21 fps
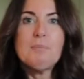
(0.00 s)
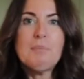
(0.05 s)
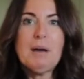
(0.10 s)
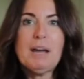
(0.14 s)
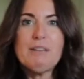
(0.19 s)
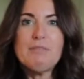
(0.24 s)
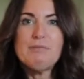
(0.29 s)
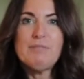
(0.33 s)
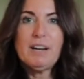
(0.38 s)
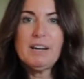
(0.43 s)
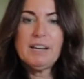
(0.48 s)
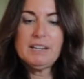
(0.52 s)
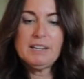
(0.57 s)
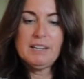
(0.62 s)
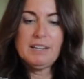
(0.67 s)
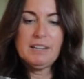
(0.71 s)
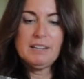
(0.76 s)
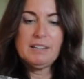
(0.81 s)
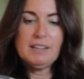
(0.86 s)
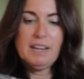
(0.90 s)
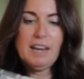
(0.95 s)
my fun
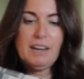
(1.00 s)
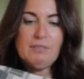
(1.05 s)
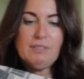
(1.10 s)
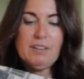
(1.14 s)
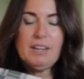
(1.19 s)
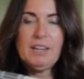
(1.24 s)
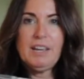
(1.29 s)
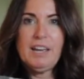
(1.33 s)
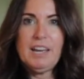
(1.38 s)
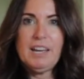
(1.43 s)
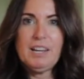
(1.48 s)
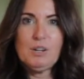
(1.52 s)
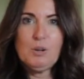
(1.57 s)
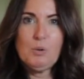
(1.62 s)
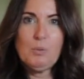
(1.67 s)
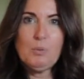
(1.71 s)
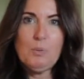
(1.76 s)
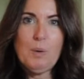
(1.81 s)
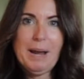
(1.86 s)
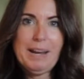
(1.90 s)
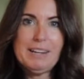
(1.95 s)
navy and
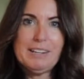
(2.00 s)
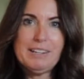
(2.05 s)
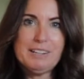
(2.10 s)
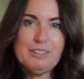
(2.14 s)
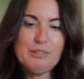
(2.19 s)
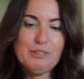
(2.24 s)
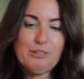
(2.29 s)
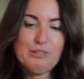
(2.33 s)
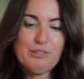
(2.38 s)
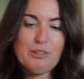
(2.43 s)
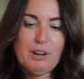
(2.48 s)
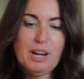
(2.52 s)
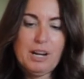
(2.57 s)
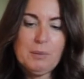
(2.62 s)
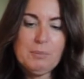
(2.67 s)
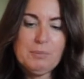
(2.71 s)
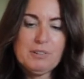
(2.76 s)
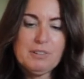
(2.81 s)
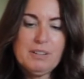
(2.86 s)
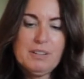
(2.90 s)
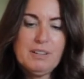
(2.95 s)
white
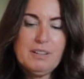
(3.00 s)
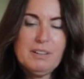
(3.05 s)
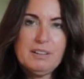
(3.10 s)
striped